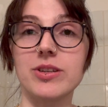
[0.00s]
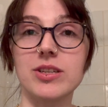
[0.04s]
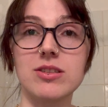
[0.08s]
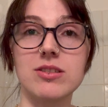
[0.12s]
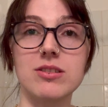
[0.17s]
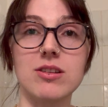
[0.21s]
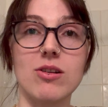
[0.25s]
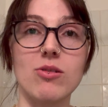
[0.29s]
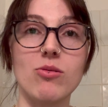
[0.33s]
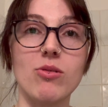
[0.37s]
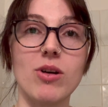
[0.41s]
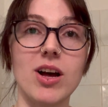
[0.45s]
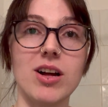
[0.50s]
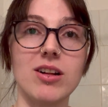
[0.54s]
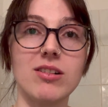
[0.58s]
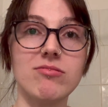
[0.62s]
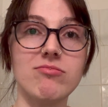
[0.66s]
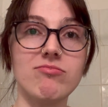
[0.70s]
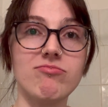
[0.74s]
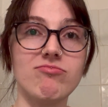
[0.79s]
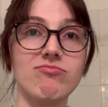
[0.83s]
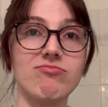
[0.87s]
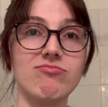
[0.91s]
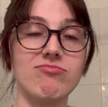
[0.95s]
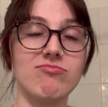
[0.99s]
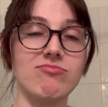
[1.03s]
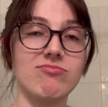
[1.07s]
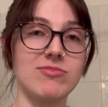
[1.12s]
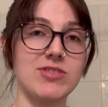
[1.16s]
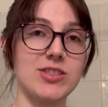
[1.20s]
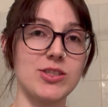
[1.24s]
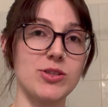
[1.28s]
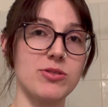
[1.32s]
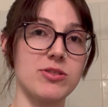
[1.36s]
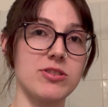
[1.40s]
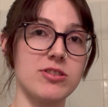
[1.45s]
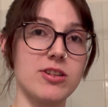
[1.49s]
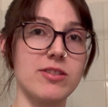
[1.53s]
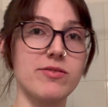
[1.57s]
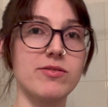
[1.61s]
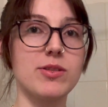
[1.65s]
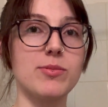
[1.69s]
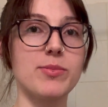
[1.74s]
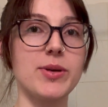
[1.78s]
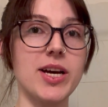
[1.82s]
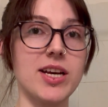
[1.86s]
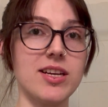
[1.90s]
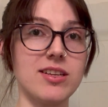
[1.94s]
so well. You deserve the
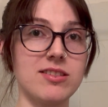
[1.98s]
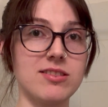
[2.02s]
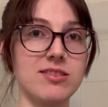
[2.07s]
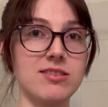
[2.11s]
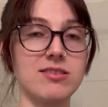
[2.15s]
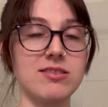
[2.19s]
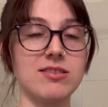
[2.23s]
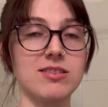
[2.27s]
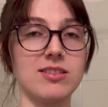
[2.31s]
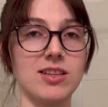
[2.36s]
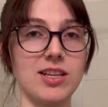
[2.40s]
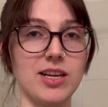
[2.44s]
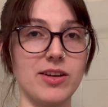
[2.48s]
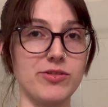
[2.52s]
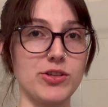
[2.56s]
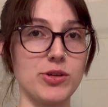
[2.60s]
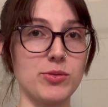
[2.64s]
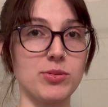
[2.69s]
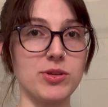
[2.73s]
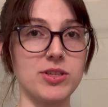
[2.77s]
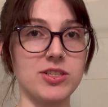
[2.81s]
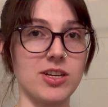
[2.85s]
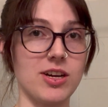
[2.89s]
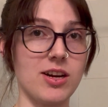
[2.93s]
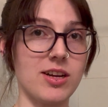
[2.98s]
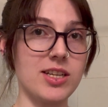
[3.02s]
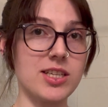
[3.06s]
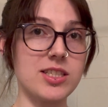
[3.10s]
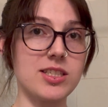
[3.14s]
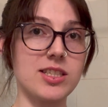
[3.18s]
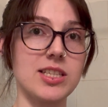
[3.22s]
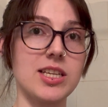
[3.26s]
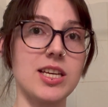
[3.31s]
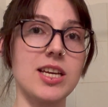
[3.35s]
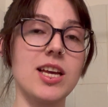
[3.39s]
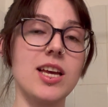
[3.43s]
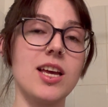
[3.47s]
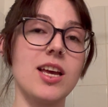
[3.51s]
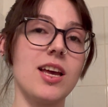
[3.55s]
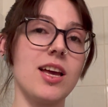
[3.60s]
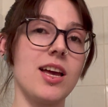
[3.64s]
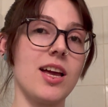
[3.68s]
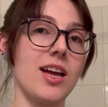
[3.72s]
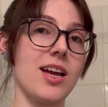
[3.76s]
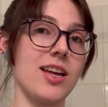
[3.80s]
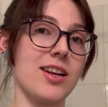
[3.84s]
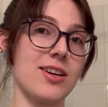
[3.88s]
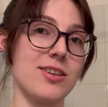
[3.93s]
best. Love you platonically.
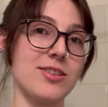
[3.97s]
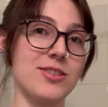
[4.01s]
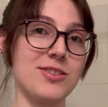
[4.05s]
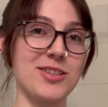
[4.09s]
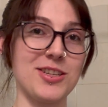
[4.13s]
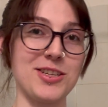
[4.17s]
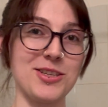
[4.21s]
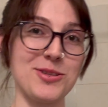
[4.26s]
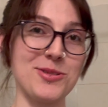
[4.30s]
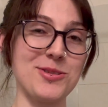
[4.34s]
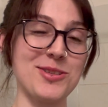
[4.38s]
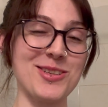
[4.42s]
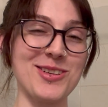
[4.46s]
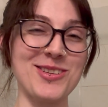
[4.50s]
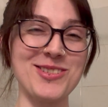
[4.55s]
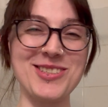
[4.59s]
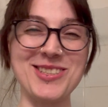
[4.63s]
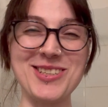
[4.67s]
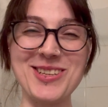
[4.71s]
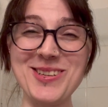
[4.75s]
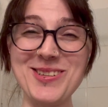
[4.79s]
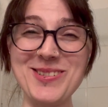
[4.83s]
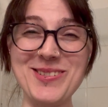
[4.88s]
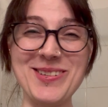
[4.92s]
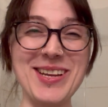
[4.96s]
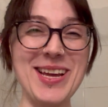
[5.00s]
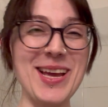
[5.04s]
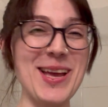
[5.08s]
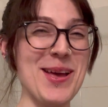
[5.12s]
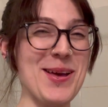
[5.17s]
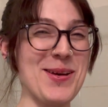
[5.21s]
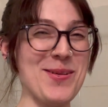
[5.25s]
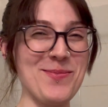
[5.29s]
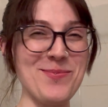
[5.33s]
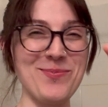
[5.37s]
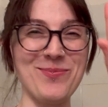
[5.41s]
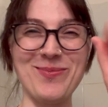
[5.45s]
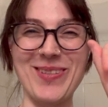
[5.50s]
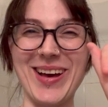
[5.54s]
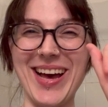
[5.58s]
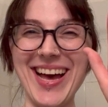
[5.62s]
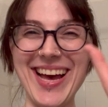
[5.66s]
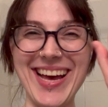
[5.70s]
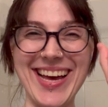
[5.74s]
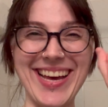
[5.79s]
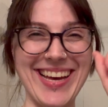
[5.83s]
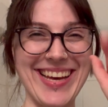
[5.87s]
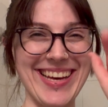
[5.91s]
And I'll see you so soon.
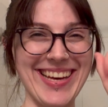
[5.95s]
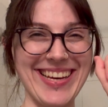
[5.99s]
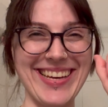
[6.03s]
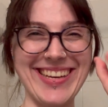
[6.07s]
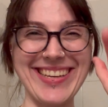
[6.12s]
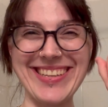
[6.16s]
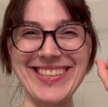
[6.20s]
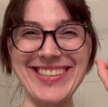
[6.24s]
Bye.